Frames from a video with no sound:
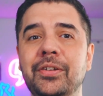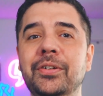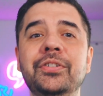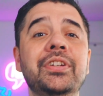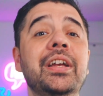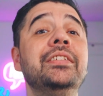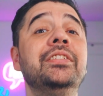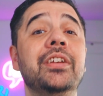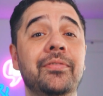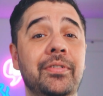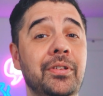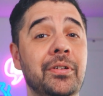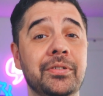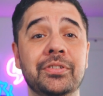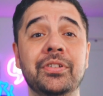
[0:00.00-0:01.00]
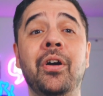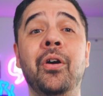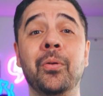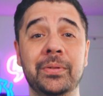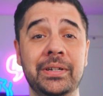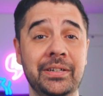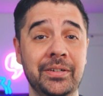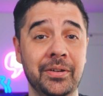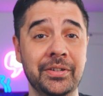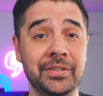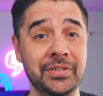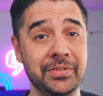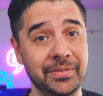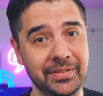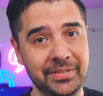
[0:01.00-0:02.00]
third gen Shuffle owners already know your
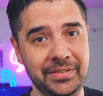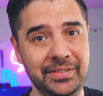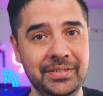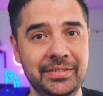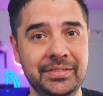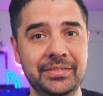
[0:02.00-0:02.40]
struggle.